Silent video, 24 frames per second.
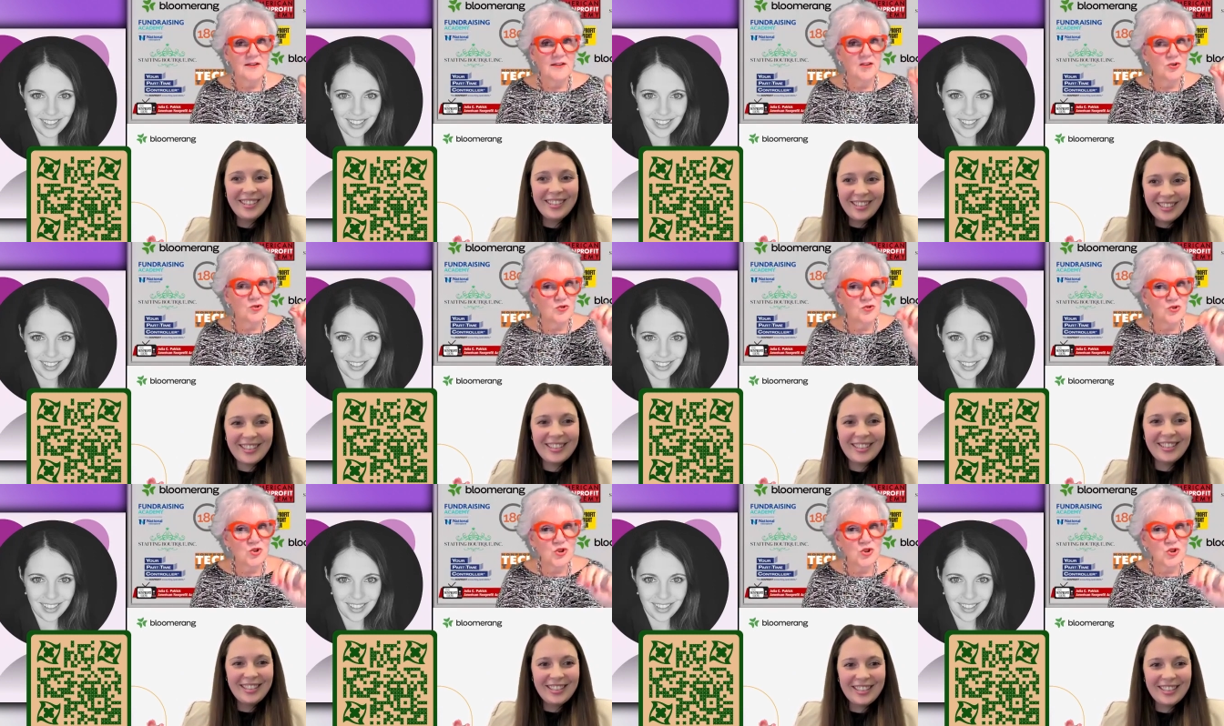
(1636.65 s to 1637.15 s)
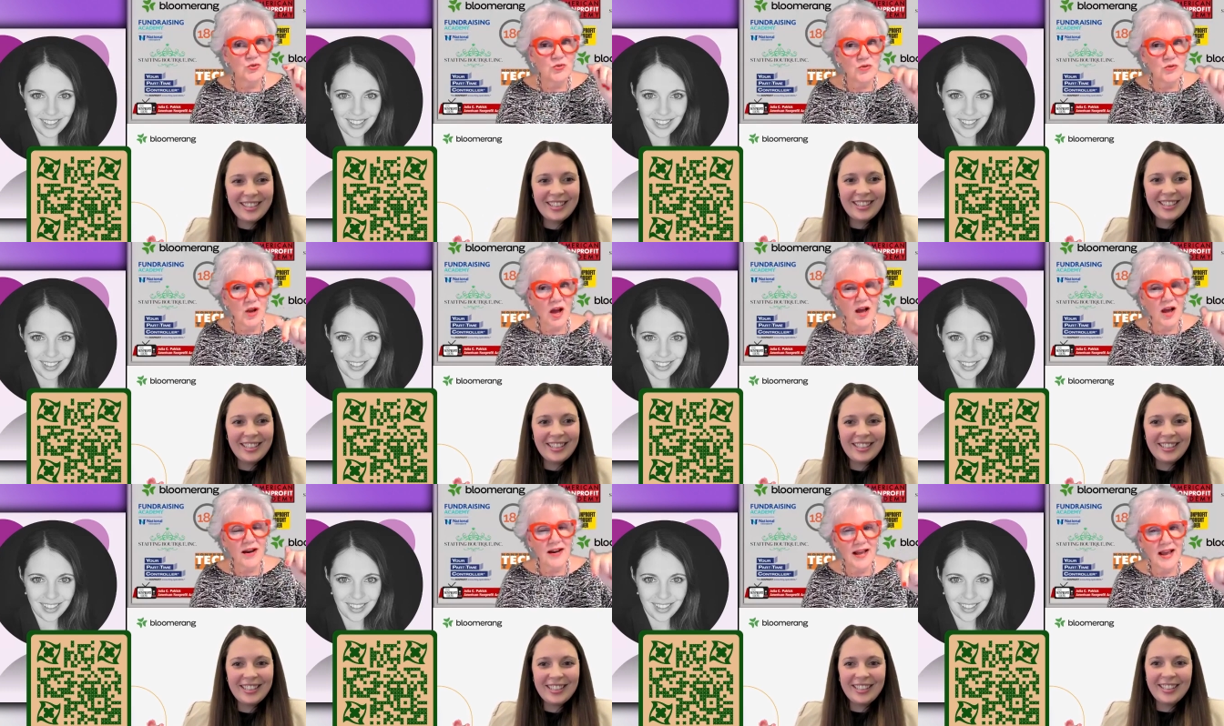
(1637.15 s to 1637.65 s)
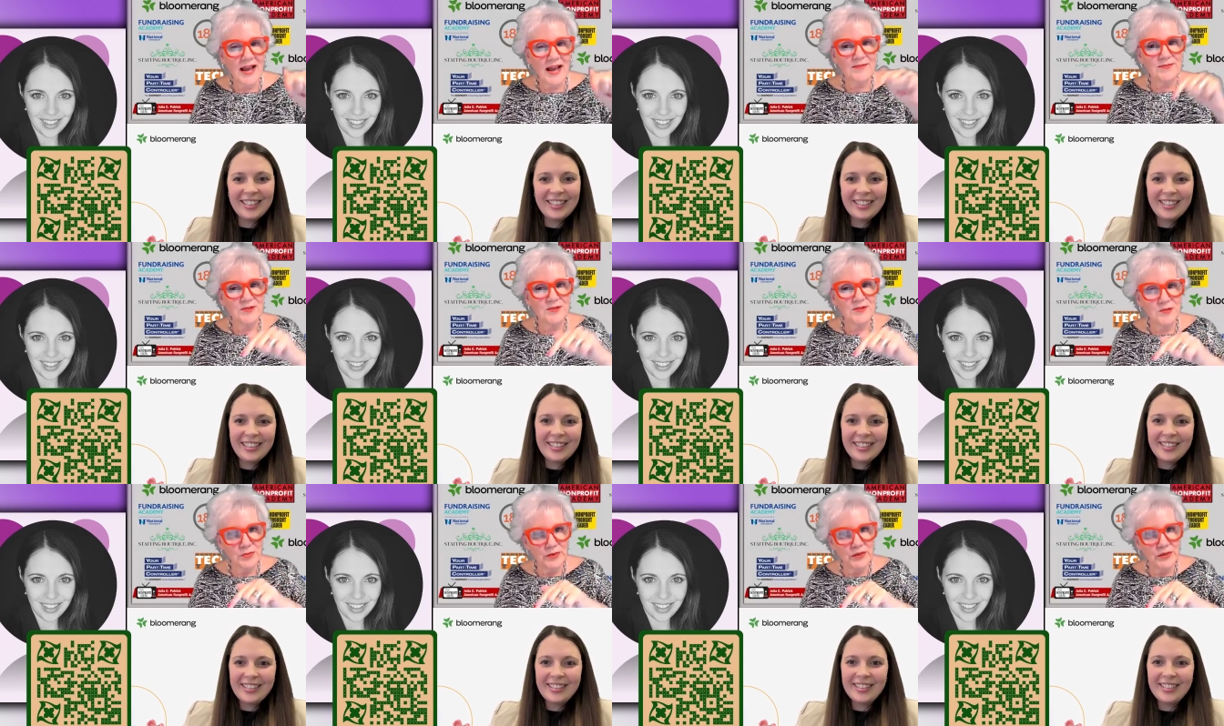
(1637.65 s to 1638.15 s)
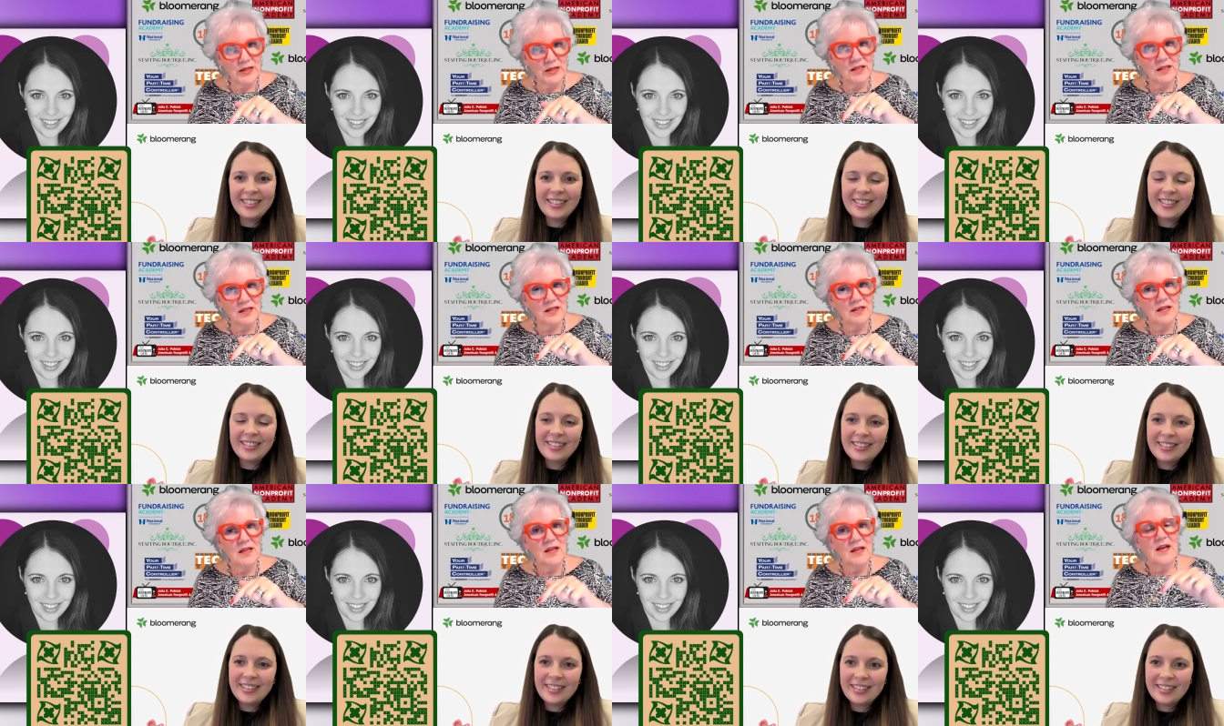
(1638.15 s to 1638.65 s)
Speaker 1: You do not have to
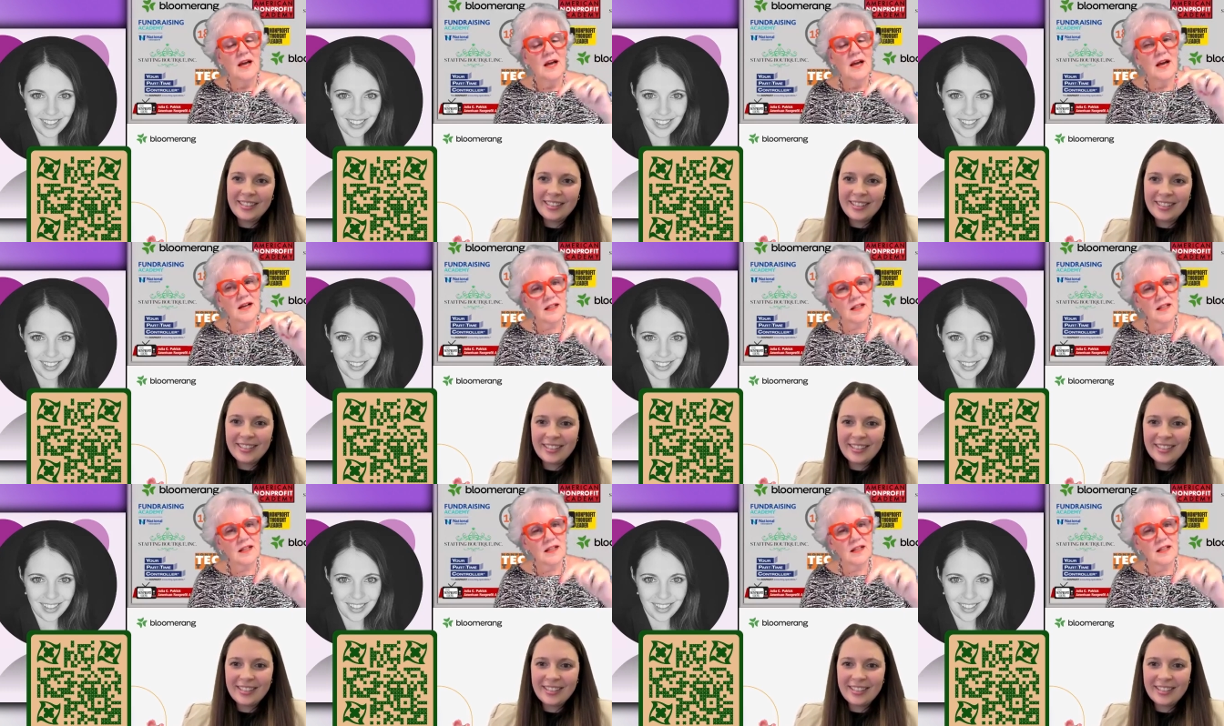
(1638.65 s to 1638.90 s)
be